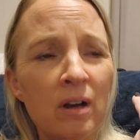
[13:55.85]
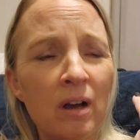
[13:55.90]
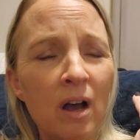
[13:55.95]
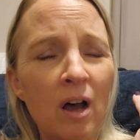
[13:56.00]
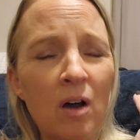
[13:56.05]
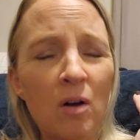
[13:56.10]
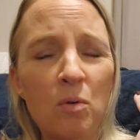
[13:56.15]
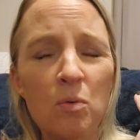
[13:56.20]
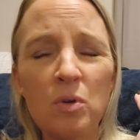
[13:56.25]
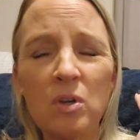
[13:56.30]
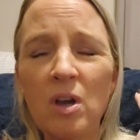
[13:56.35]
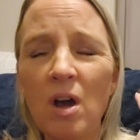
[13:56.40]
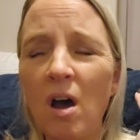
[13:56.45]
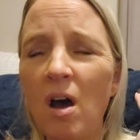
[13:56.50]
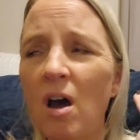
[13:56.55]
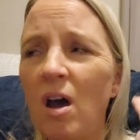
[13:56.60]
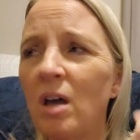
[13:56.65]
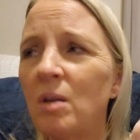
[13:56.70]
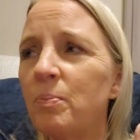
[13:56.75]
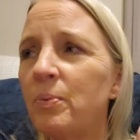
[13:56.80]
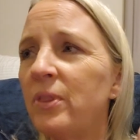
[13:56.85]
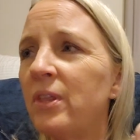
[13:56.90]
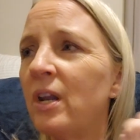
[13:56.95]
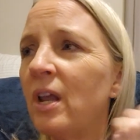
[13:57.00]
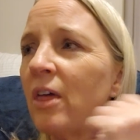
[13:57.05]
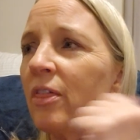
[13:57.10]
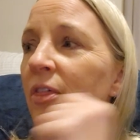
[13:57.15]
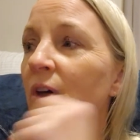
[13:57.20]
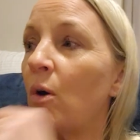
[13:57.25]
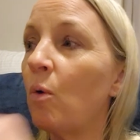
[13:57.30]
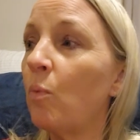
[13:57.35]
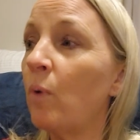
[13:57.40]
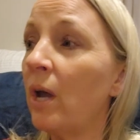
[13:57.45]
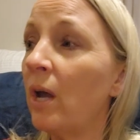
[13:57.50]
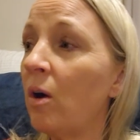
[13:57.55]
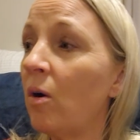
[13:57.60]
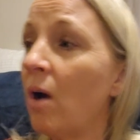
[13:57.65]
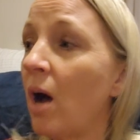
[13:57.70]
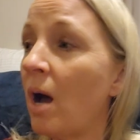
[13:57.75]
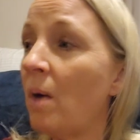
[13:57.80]
Oh, God. But then I thought,
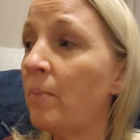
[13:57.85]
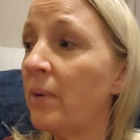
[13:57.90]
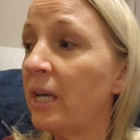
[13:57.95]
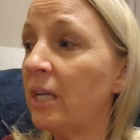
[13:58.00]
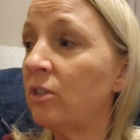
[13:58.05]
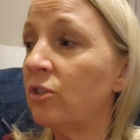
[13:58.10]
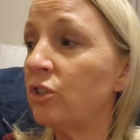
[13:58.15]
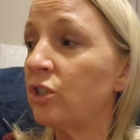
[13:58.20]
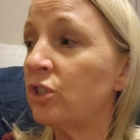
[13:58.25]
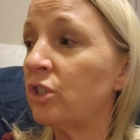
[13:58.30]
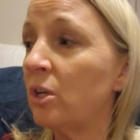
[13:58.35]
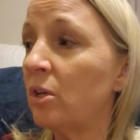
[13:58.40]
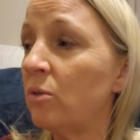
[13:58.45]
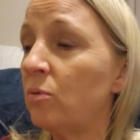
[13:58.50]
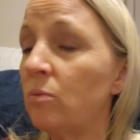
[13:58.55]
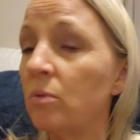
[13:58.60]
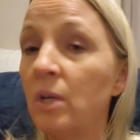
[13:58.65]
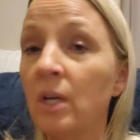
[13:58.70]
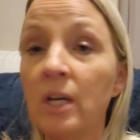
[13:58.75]
well, I mean, shoot.